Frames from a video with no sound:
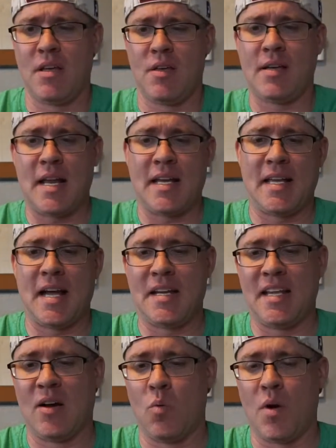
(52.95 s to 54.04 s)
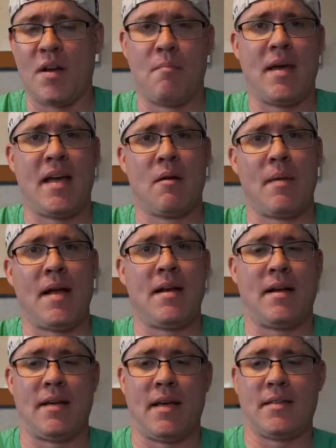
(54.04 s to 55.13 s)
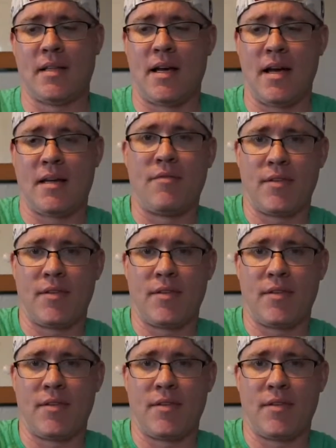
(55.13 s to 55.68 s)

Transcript: you kind of get an idea of what it may or may not taste like.